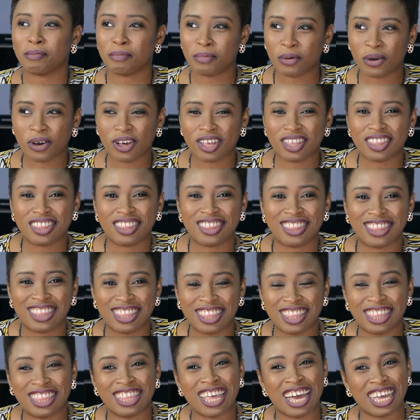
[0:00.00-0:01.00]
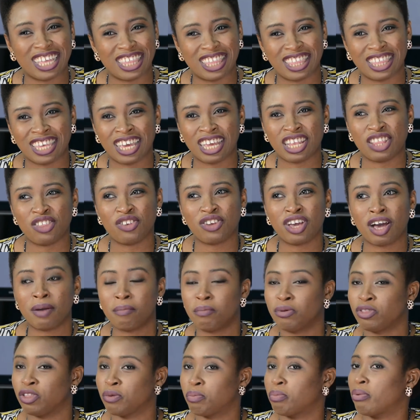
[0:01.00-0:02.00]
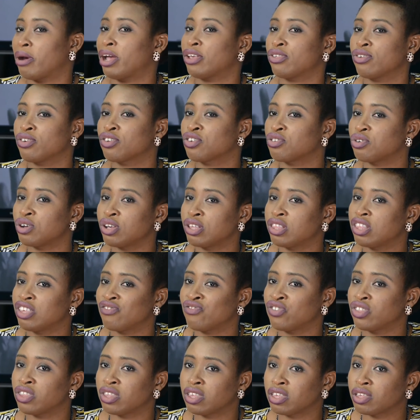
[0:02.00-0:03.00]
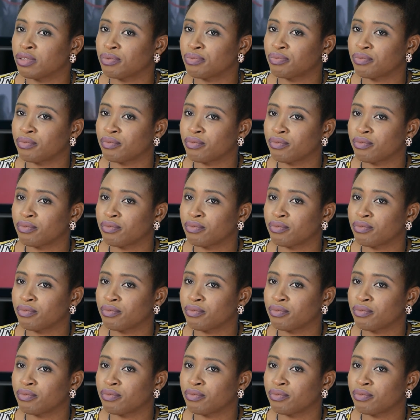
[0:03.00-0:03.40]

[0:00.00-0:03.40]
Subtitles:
But that said, you can't put a price on creativity.